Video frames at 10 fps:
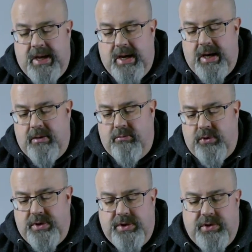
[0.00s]

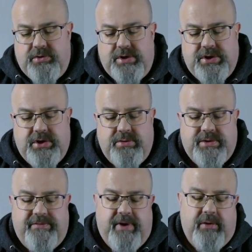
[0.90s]
One of the other issues
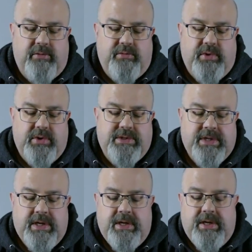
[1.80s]
I found
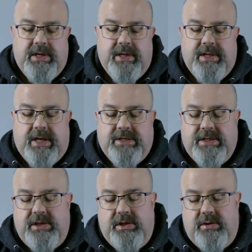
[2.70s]
was that
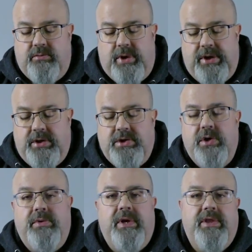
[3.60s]
when you're
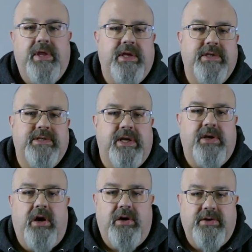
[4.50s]
shooting things that
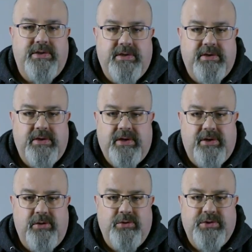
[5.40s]
aren't
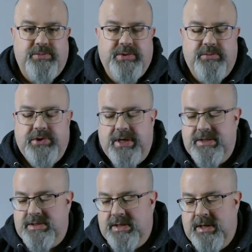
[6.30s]
close-up
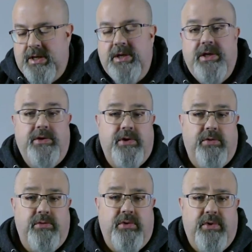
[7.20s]
subjects, you
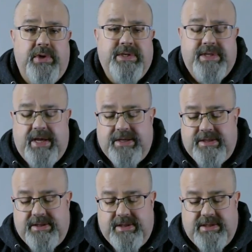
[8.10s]
do notice
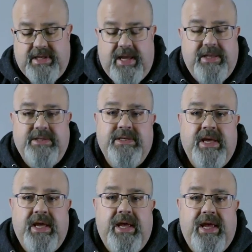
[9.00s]
that this lens
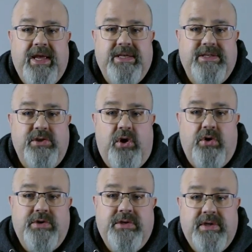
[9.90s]
is
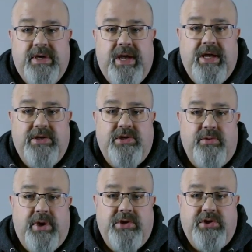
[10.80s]
not
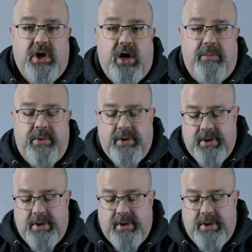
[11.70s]
edge-to-edge sharp.